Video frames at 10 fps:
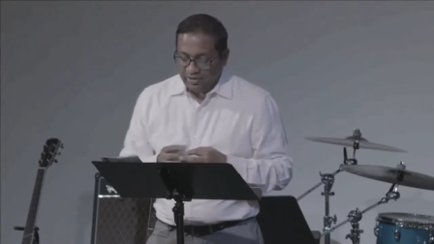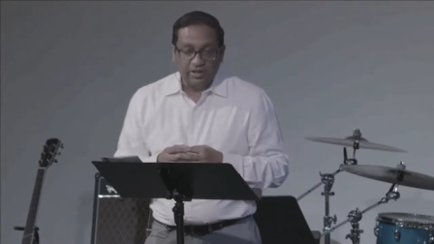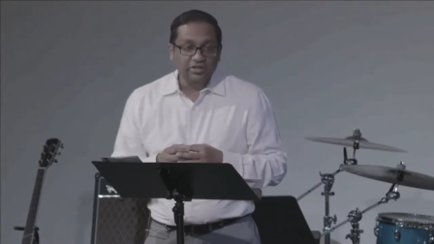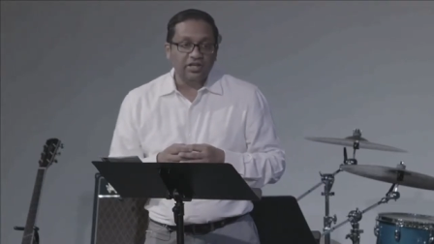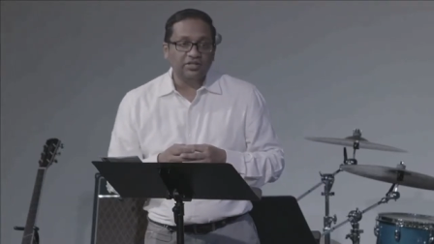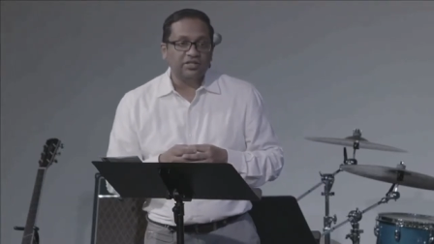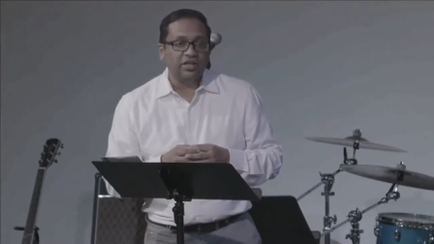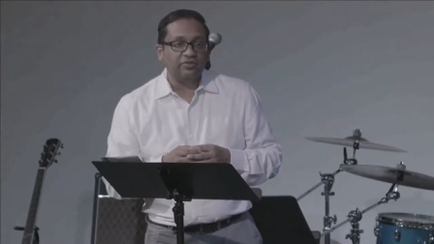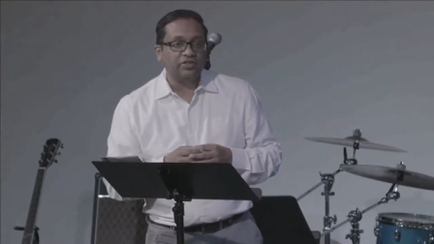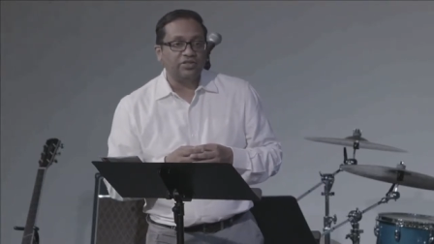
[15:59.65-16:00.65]
In John
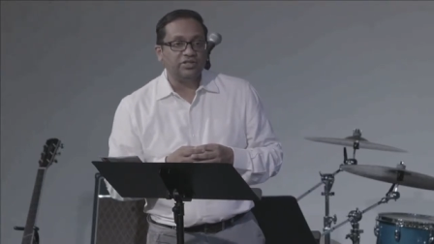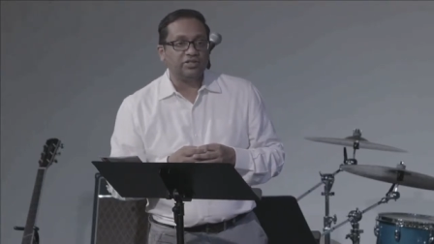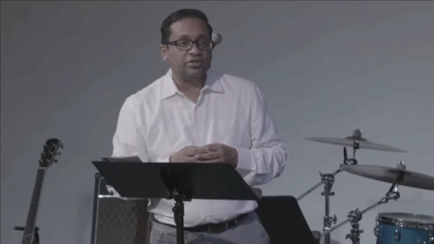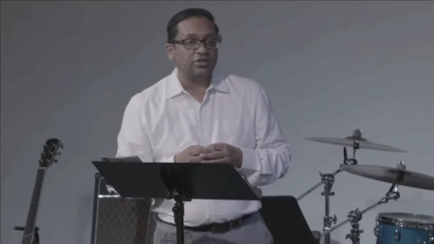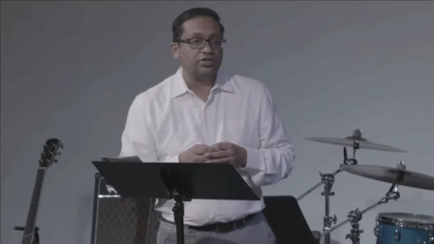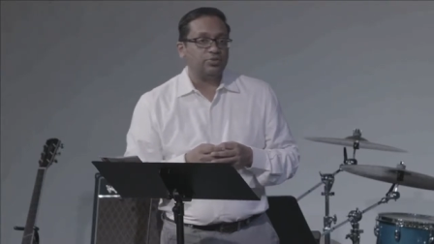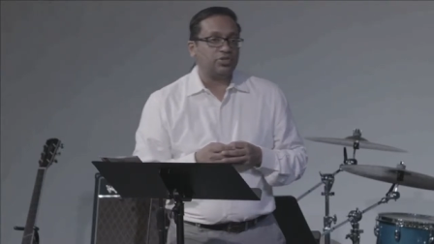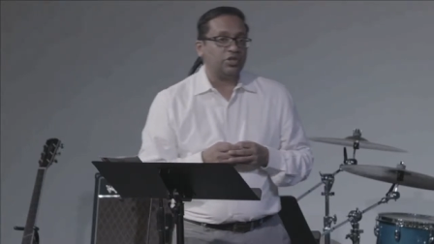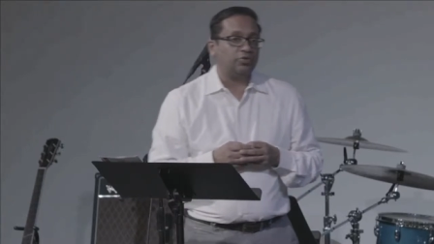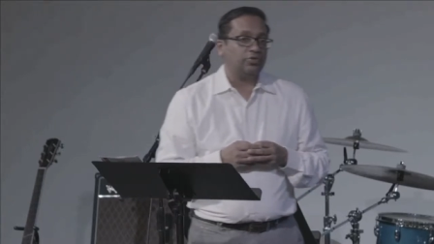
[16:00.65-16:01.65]
7, Jesus calls
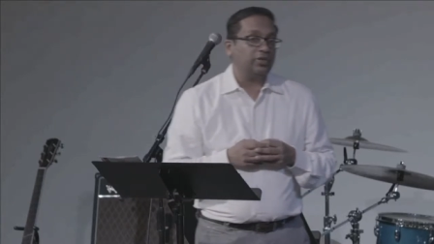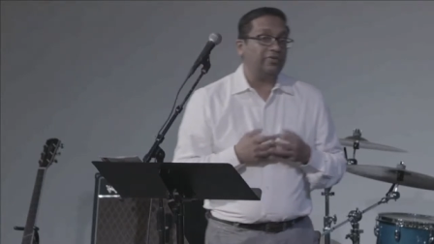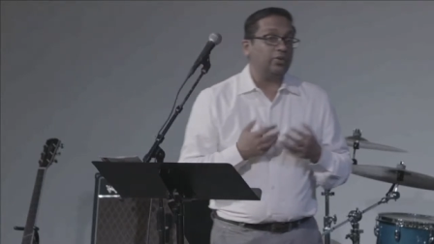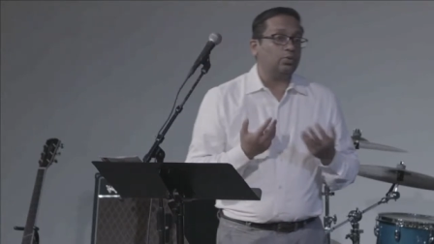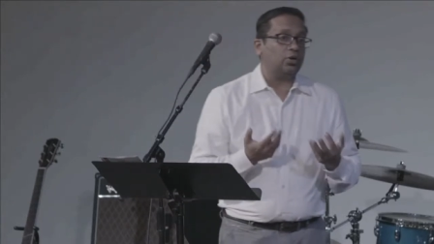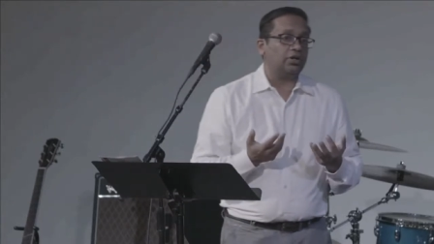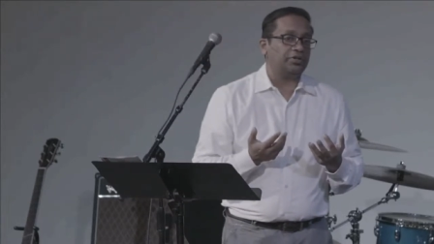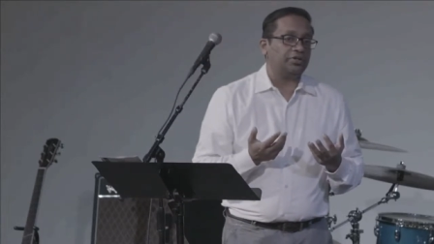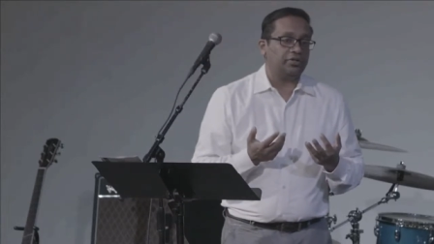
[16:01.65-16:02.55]
himself living water.